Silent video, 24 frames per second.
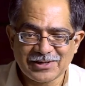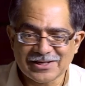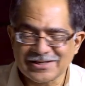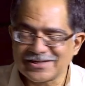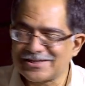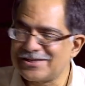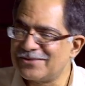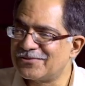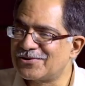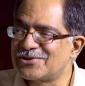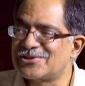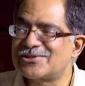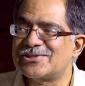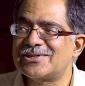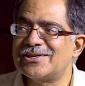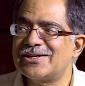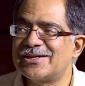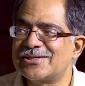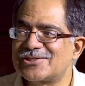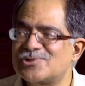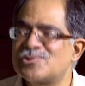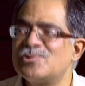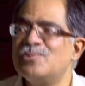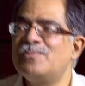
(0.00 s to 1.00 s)
but there was
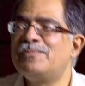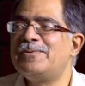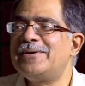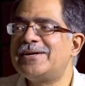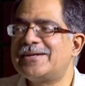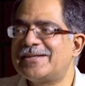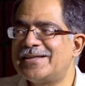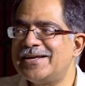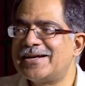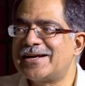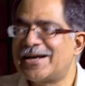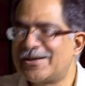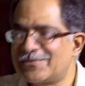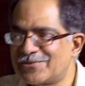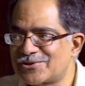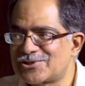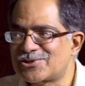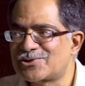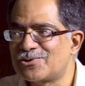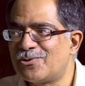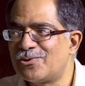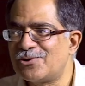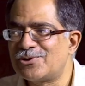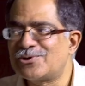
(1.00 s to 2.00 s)
a stupid thing I
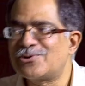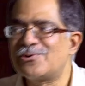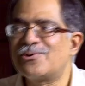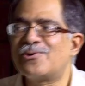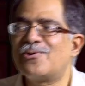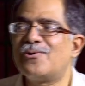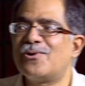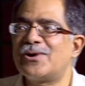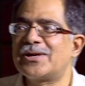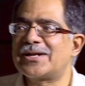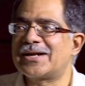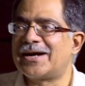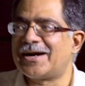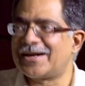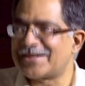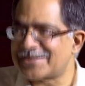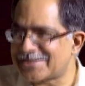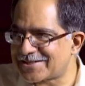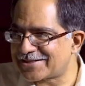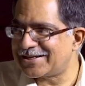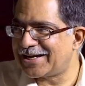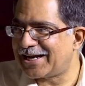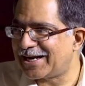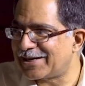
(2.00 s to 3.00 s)
was told to go and
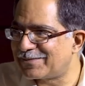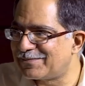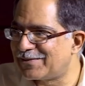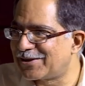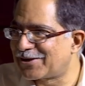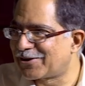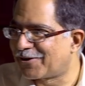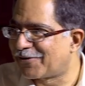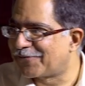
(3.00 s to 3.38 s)
ask the admin